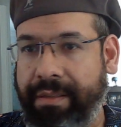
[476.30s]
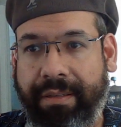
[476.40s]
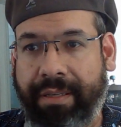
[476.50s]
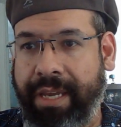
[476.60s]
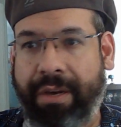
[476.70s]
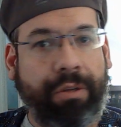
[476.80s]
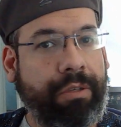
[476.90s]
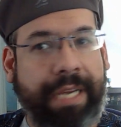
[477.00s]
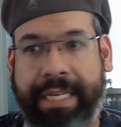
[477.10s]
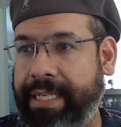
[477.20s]
Gill
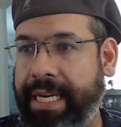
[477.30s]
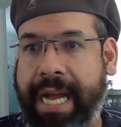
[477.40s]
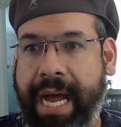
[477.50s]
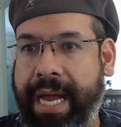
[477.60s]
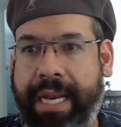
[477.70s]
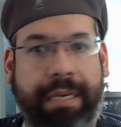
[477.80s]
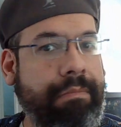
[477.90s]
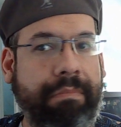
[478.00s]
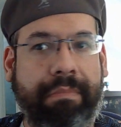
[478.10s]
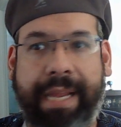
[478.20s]
next to Gon,
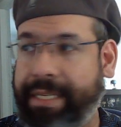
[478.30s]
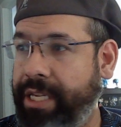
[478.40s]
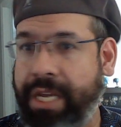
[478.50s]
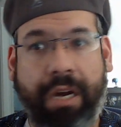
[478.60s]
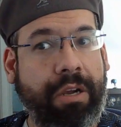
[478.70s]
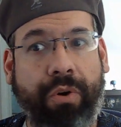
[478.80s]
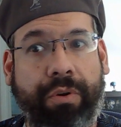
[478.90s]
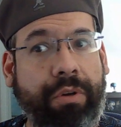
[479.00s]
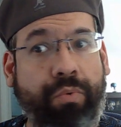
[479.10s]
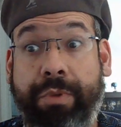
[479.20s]
next to young
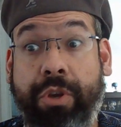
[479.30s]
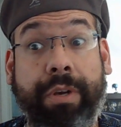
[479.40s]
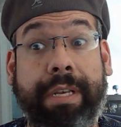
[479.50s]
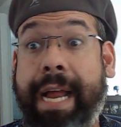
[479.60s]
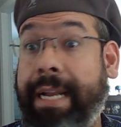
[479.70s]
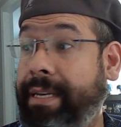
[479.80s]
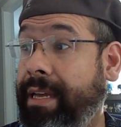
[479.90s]
Goku, you could not tell